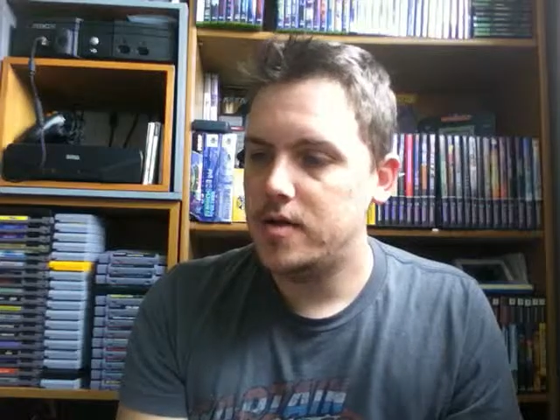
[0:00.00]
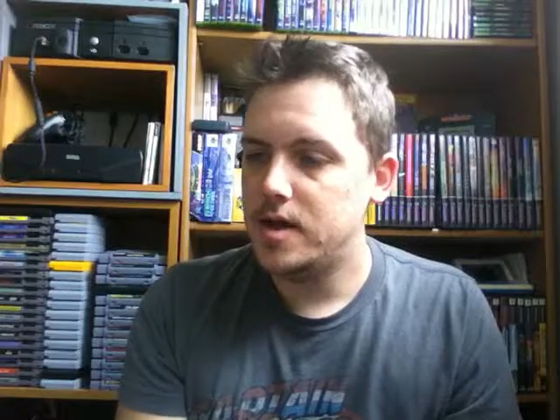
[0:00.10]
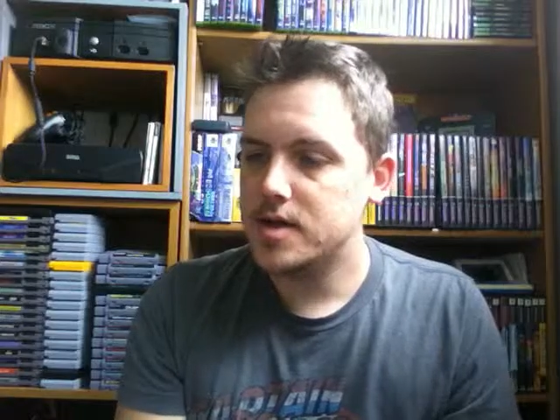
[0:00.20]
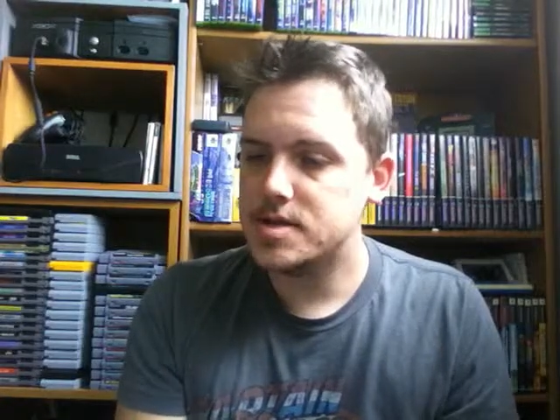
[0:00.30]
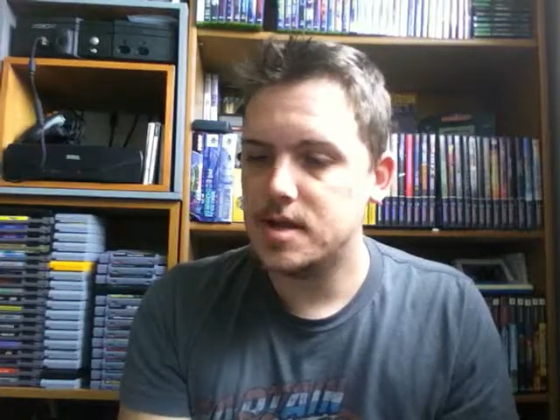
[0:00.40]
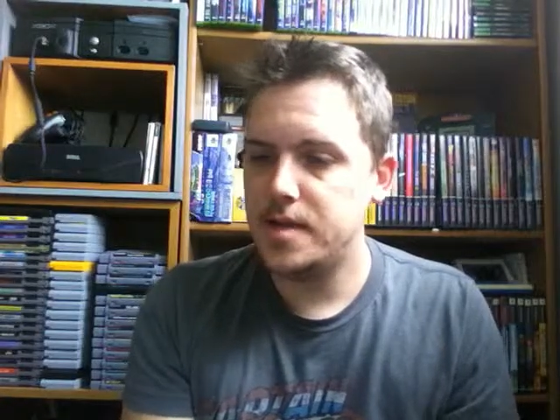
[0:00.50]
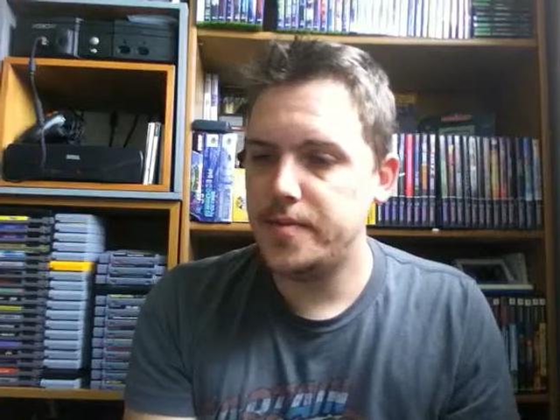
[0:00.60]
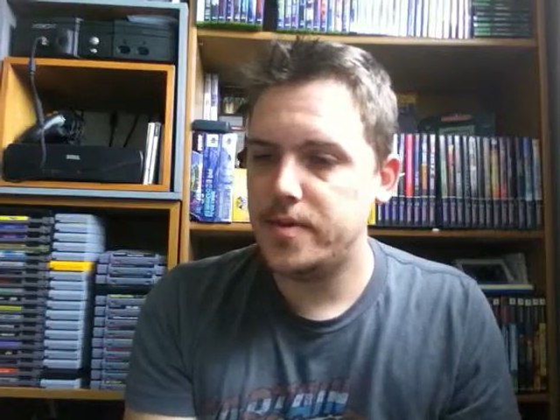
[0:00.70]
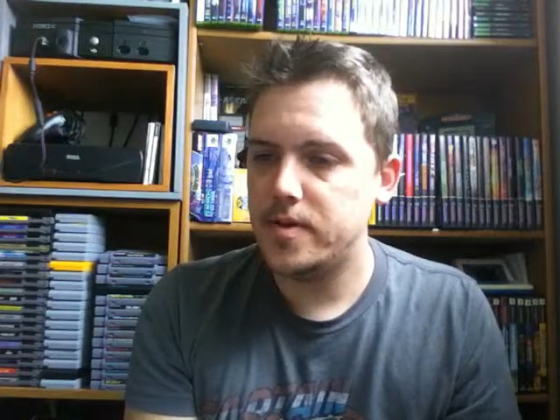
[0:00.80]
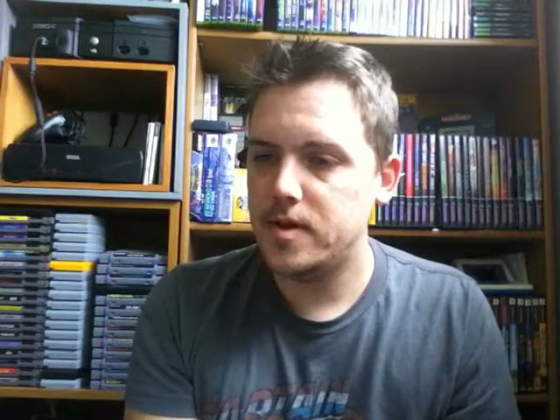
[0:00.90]
Next
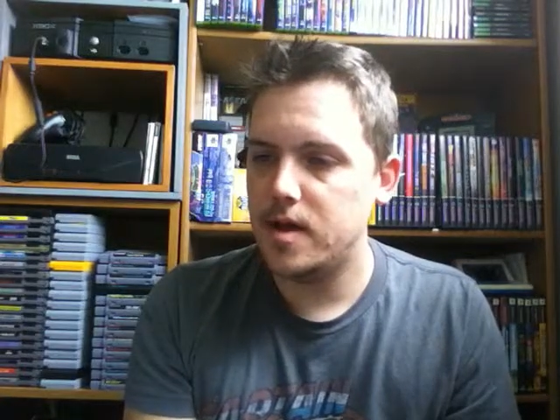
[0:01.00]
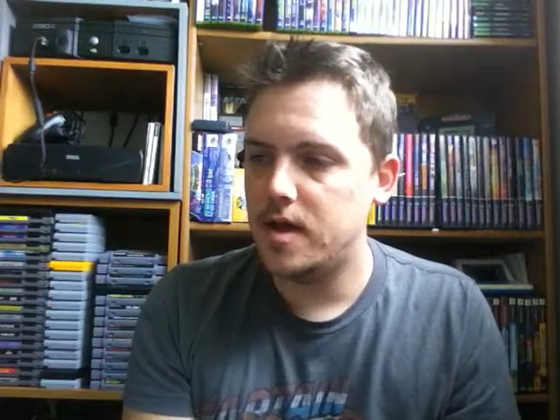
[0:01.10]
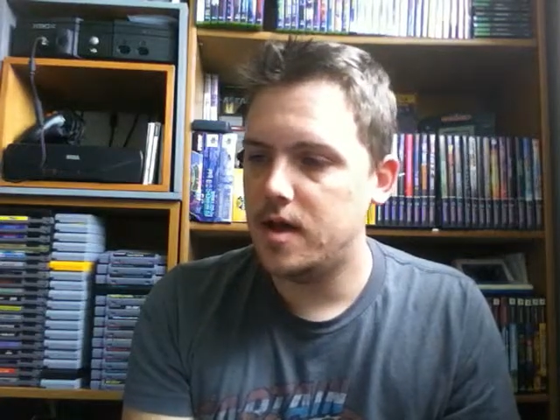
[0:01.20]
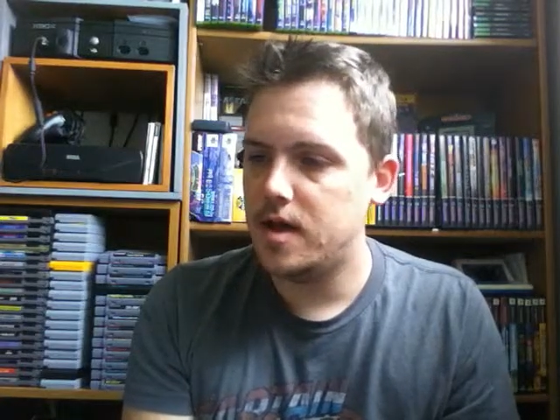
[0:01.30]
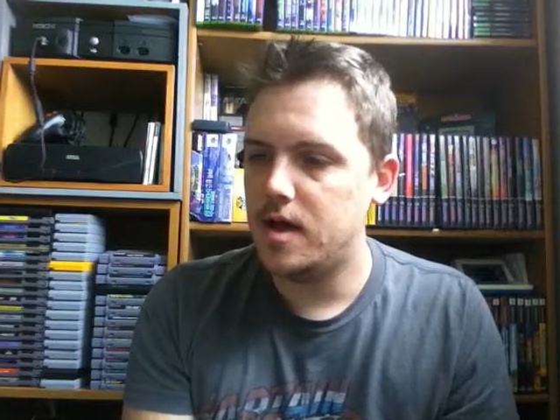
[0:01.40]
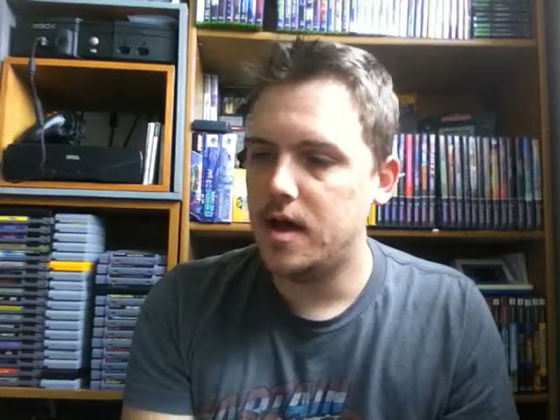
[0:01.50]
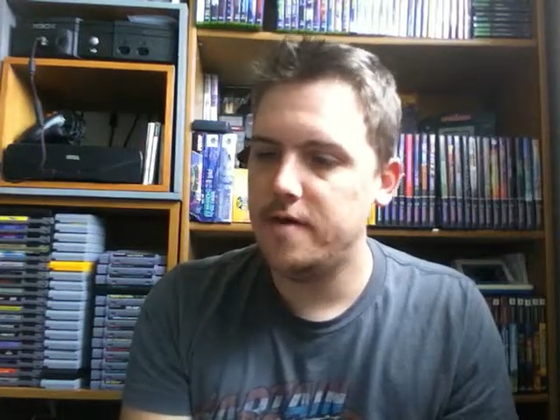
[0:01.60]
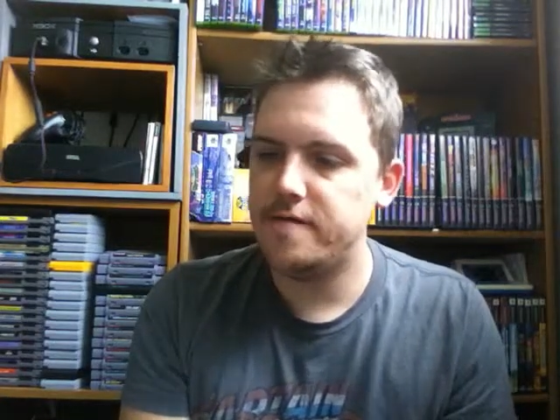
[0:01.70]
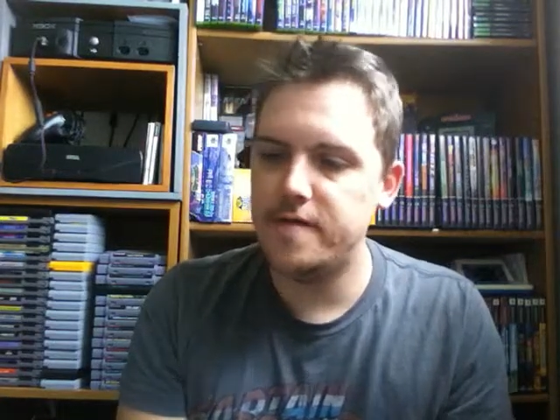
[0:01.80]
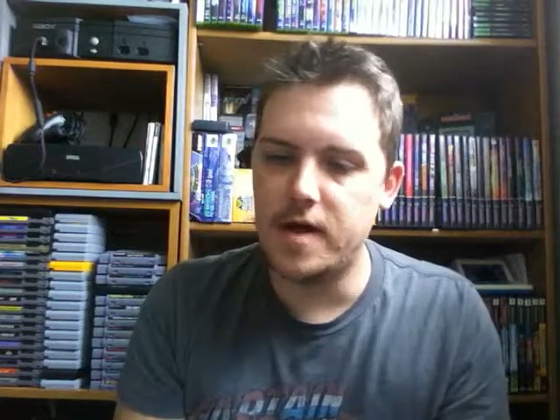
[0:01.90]
up,
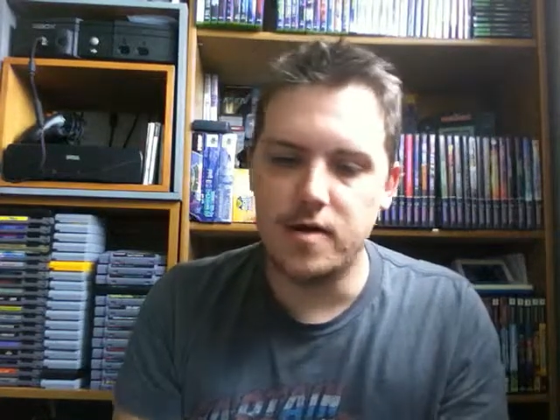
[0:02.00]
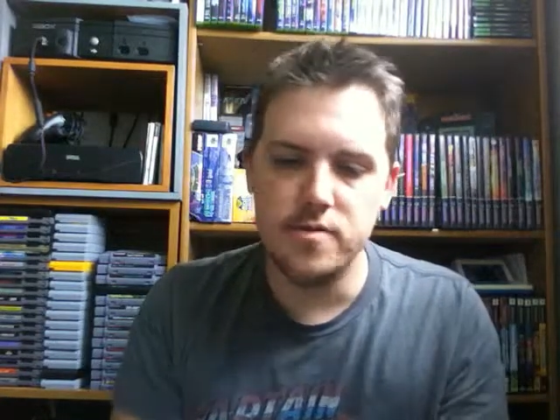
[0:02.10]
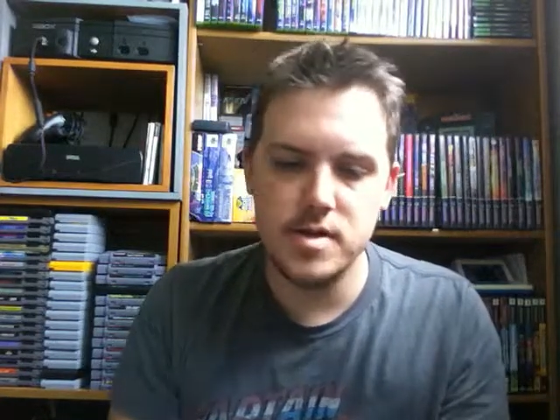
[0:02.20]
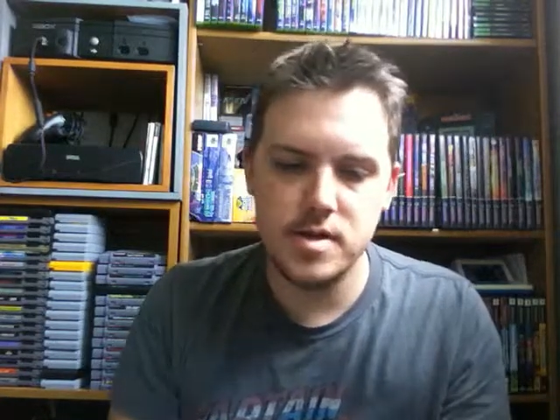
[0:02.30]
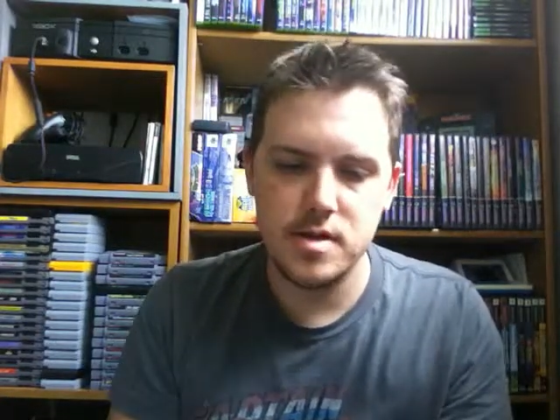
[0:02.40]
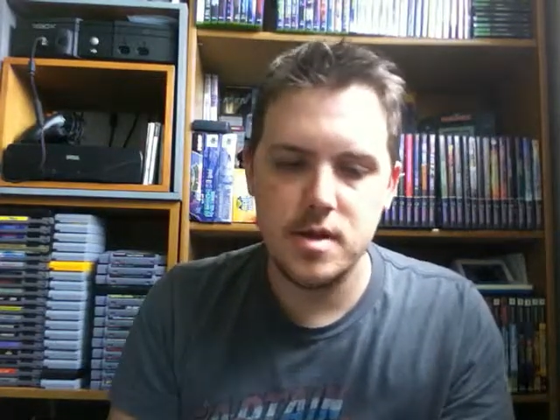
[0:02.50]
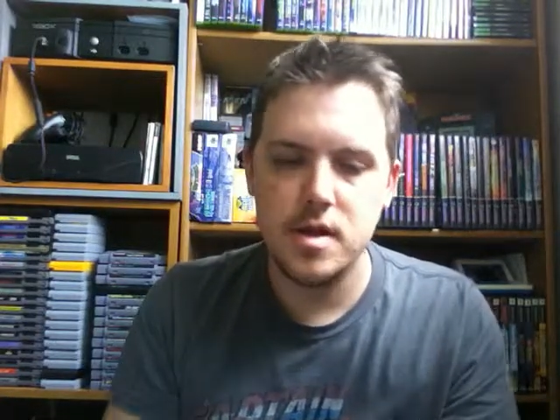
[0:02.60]
I found